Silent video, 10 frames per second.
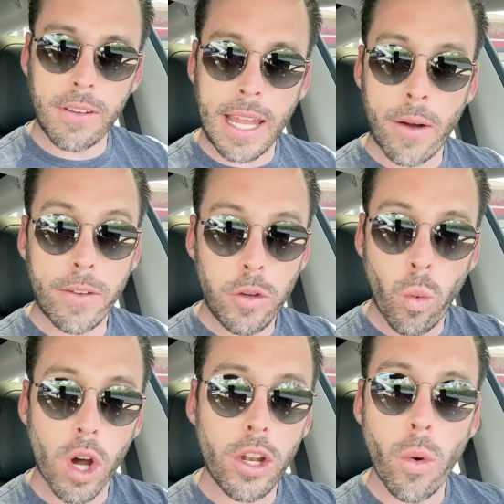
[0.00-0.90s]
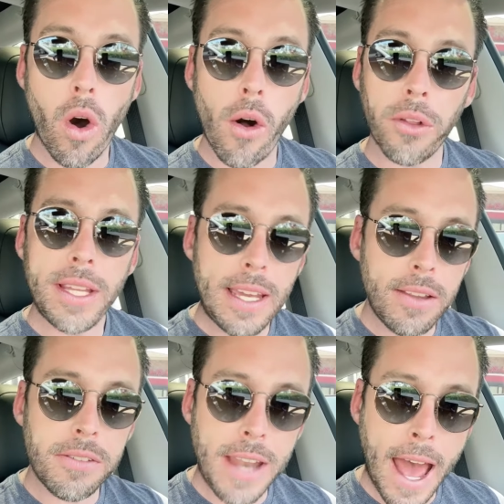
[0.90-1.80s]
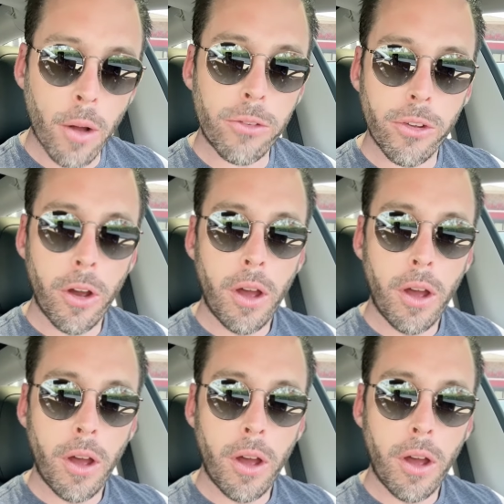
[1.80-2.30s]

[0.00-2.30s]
Now, if you want to know all the ins and outs